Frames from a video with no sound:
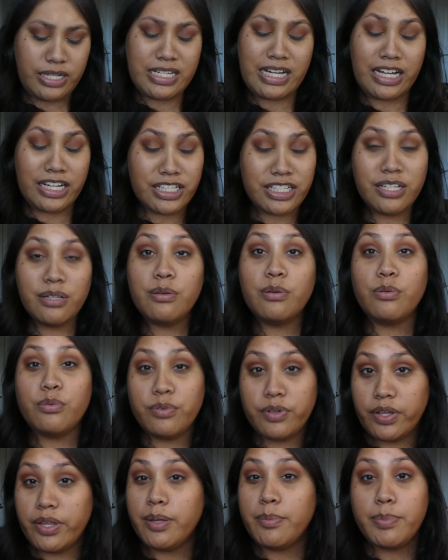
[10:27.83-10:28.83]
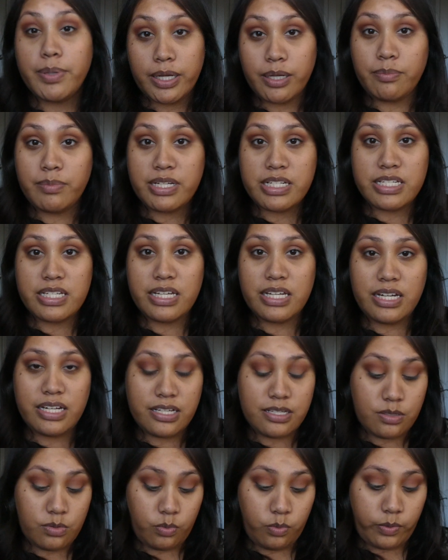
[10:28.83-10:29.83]
actually really pigmented
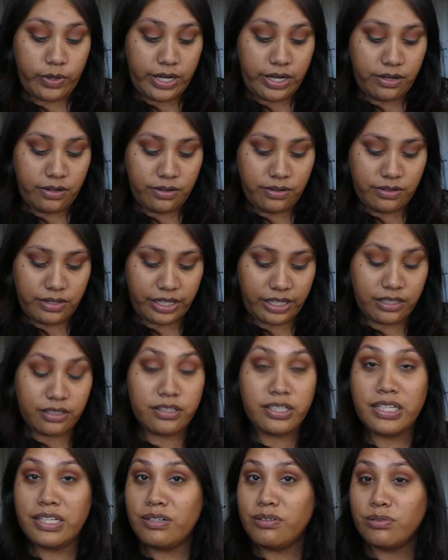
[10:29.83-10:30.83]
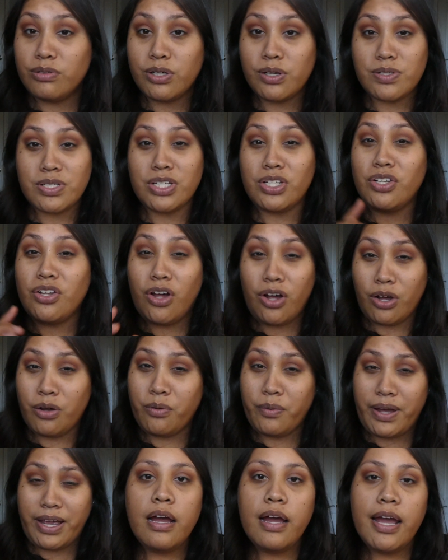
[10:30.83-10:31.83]
as well. Like a little goes a long
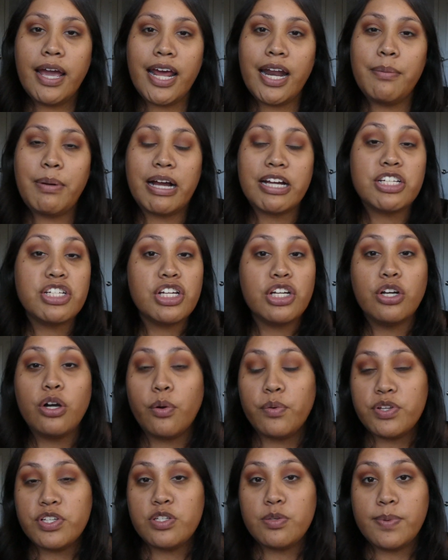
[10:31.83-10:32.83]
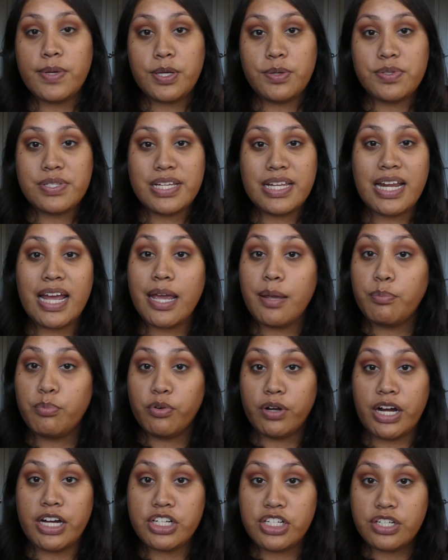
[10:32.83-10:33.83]
way. And I'm actually going to be using a
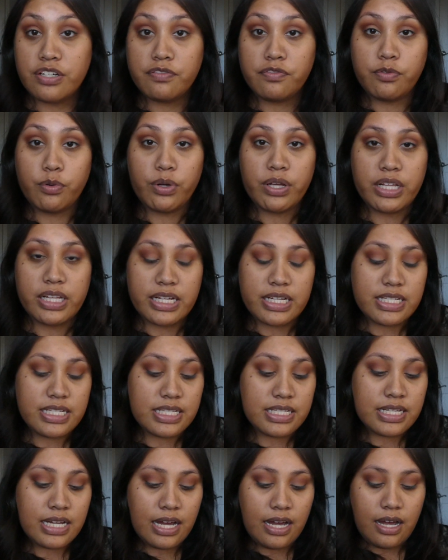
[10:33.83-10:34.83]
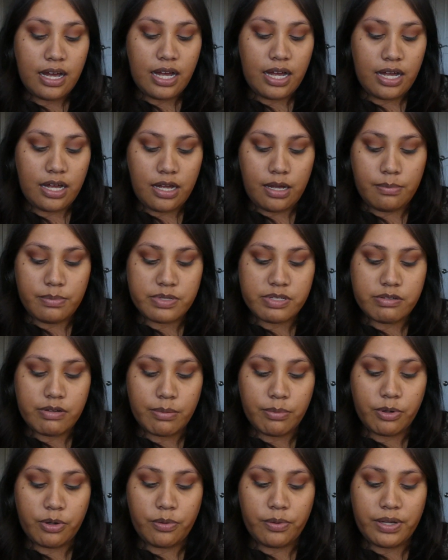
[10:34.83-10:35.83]
brush for this.
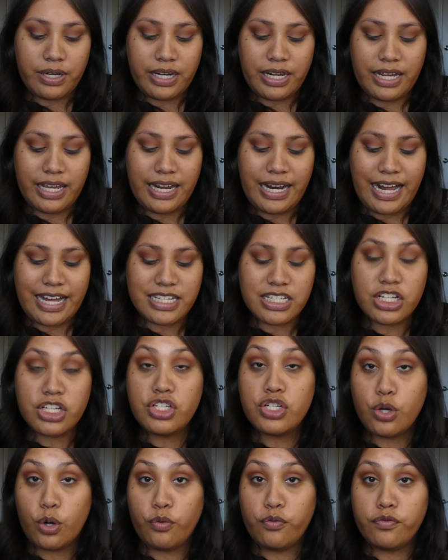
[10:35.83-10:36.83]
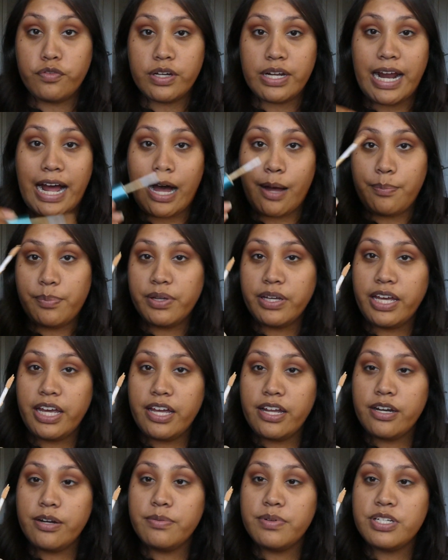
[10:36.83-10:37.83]
It has a doe foot
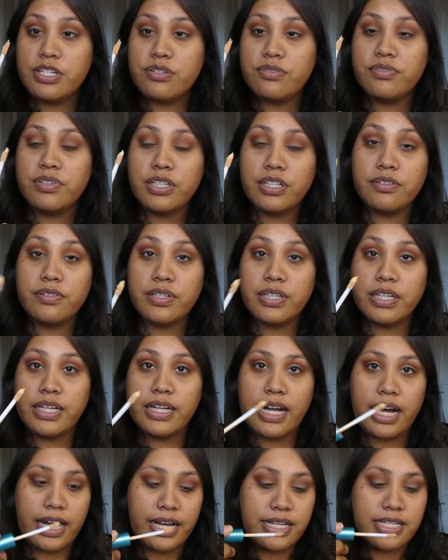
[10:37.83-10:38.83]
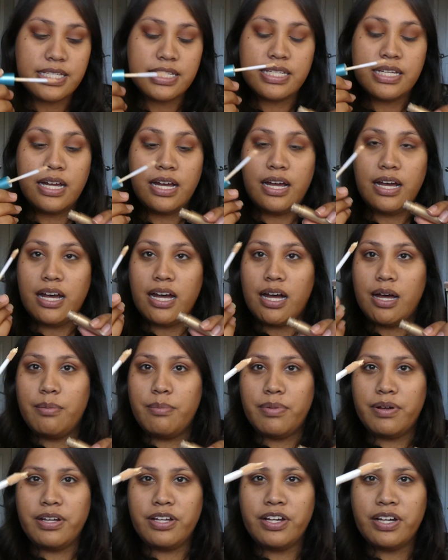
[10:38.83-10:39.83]
applicator, which is really, really nice.
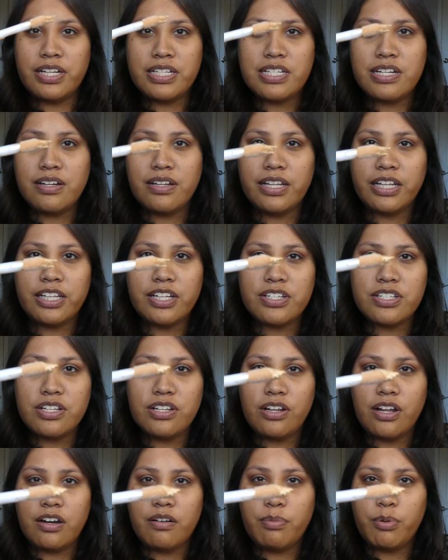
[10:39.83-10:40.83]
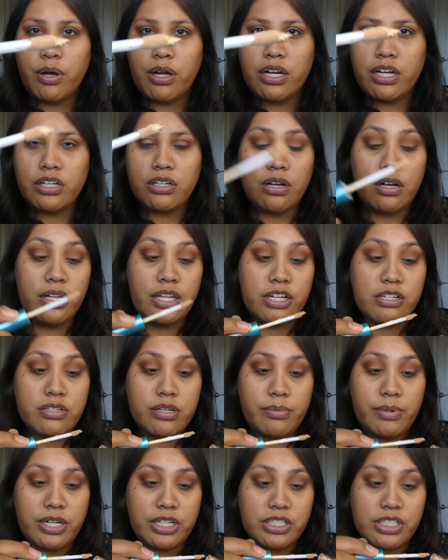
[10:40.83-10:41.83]
But you can tell like there's a lot of product on there, so
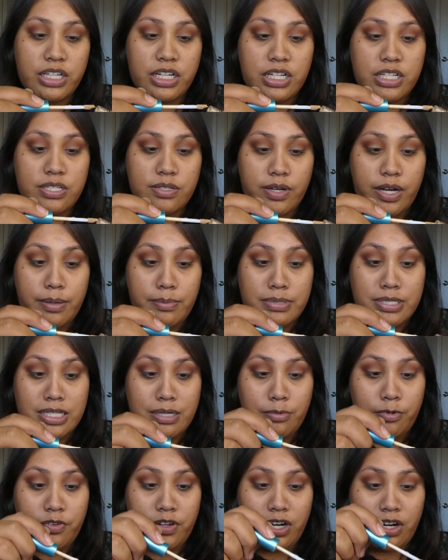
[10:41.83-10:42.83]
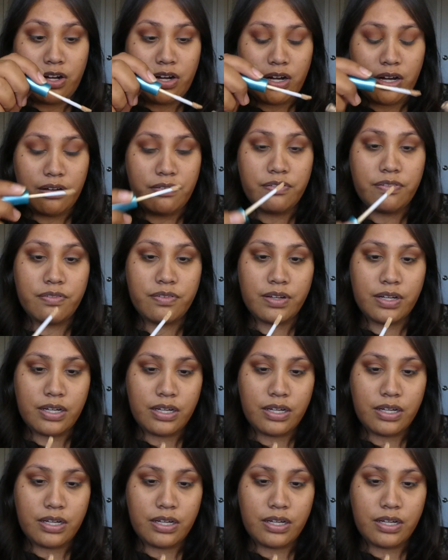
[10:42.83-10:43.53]
I'm actually going to scrape some of it off